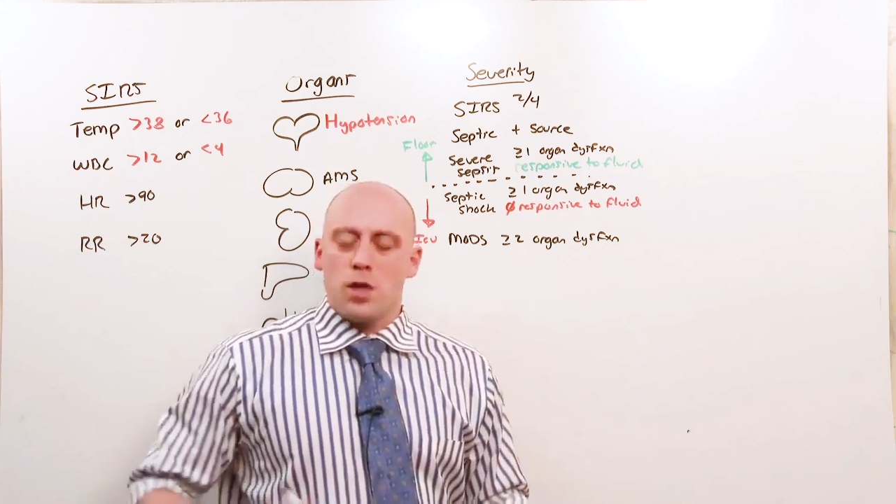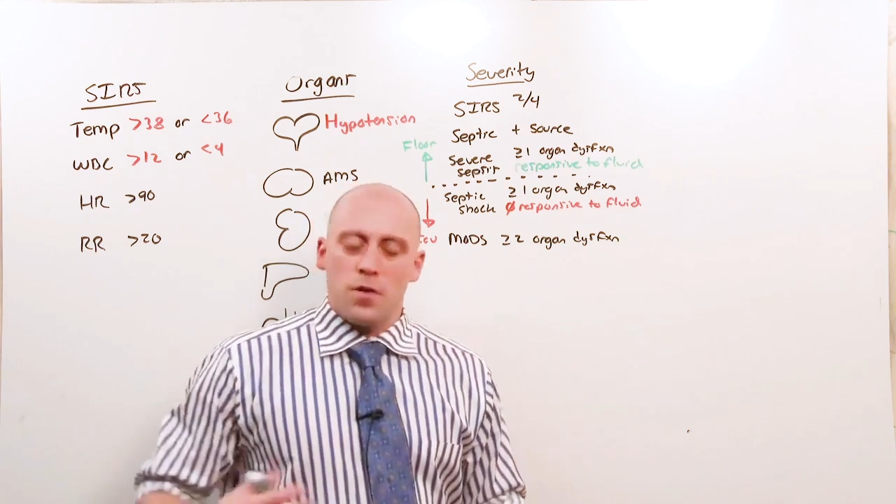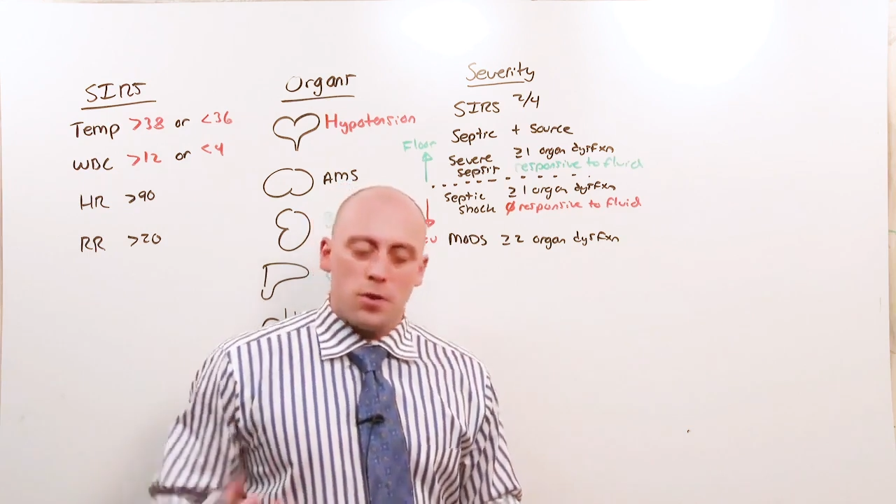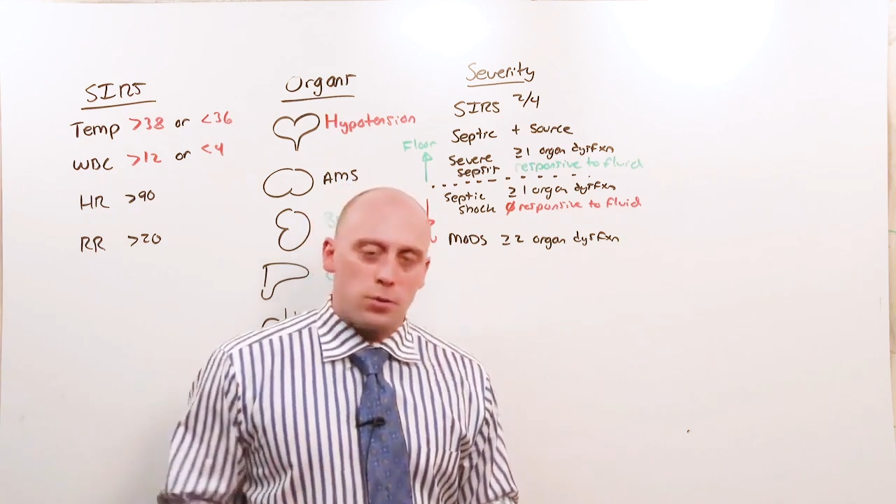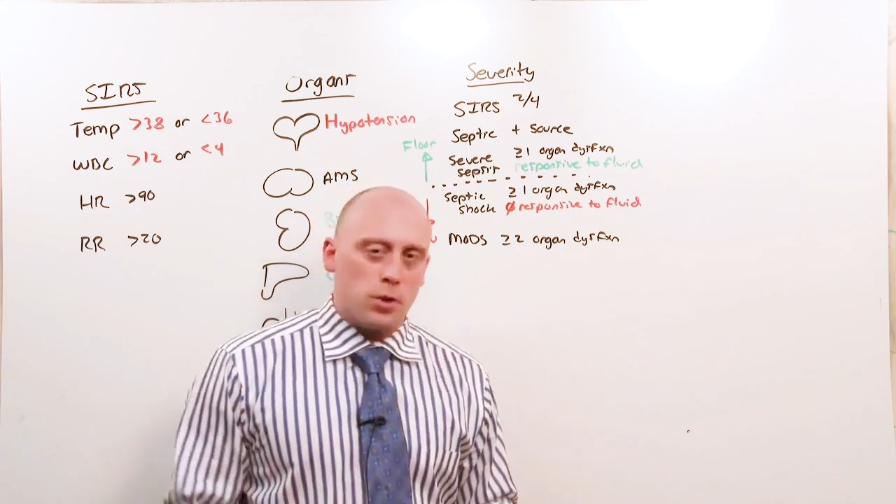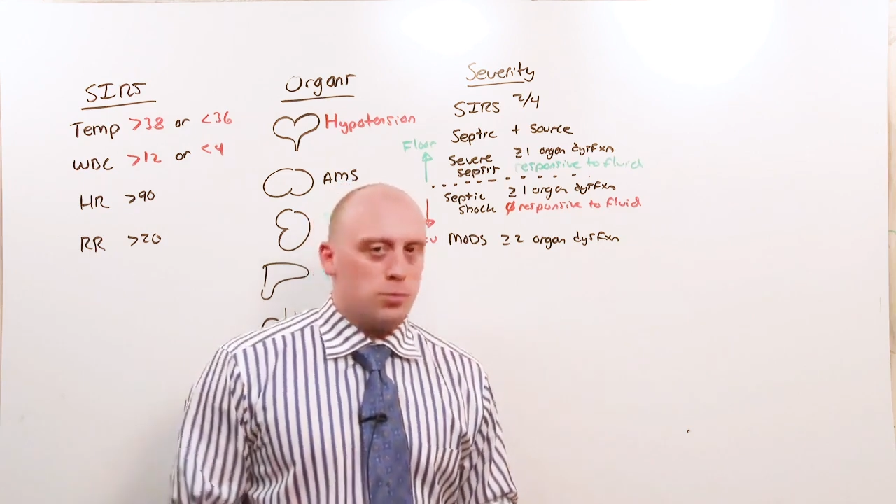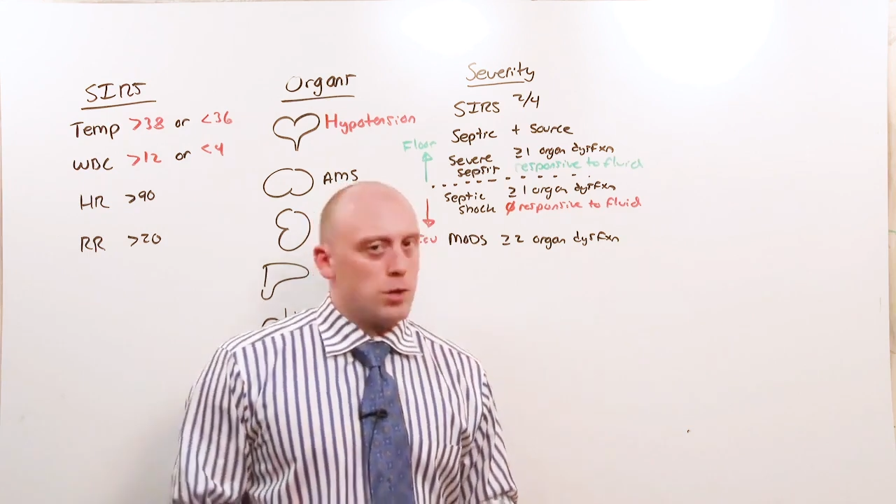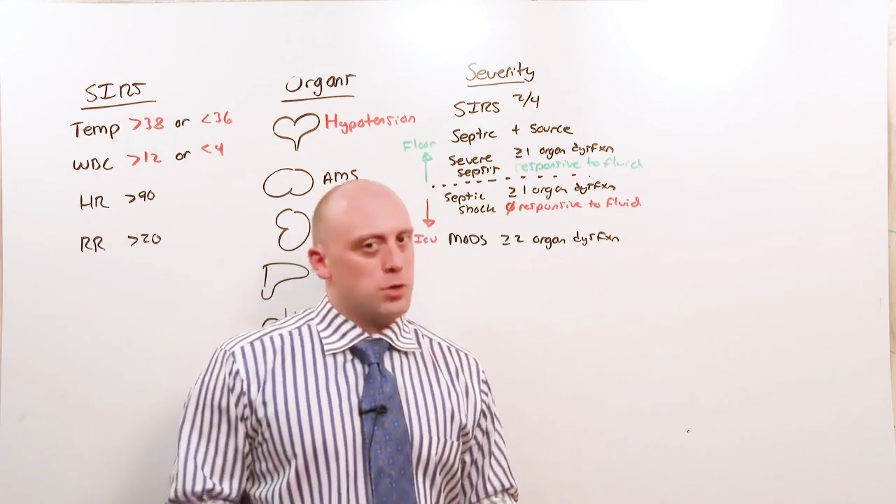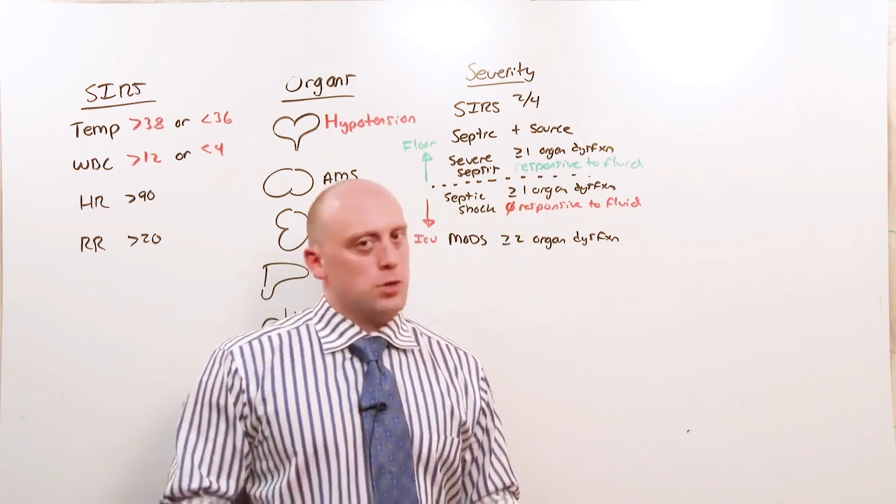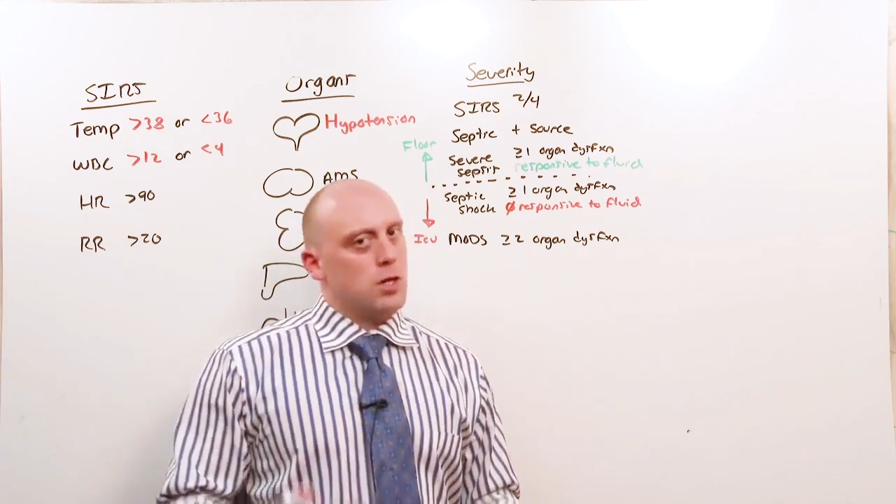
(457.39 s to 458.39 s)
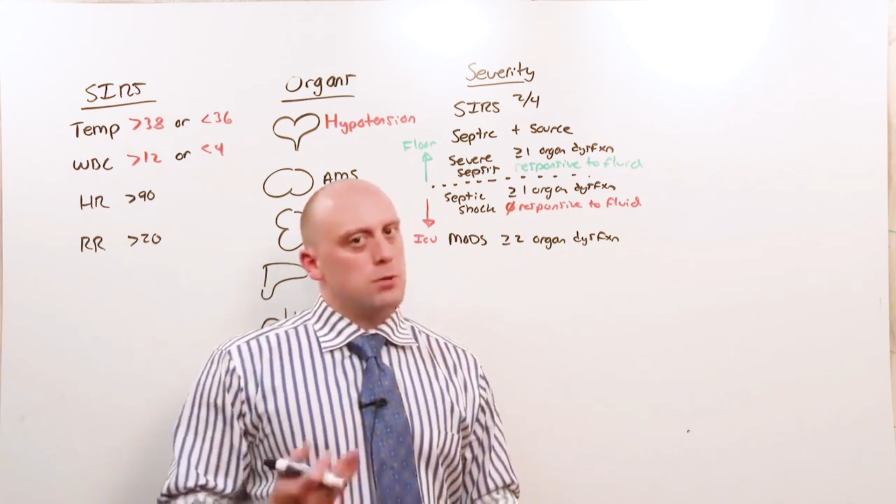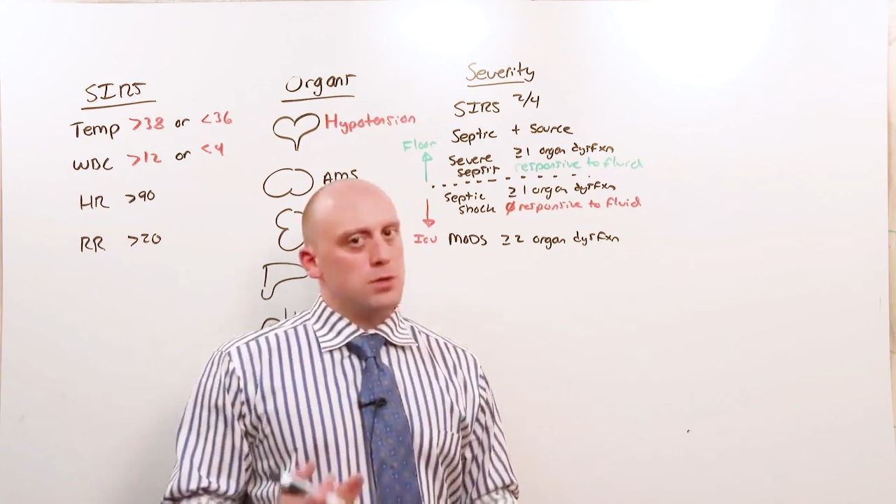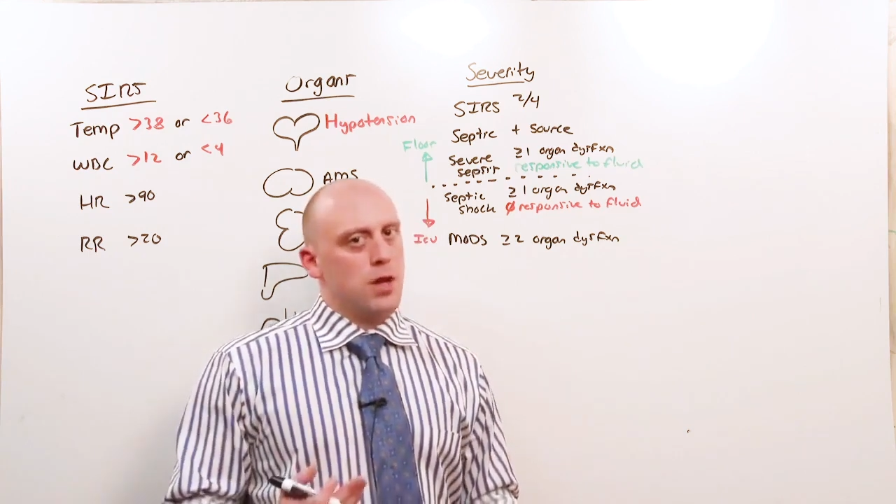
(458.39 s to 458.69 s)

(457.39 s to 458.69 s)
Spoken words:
If their blood pressure comes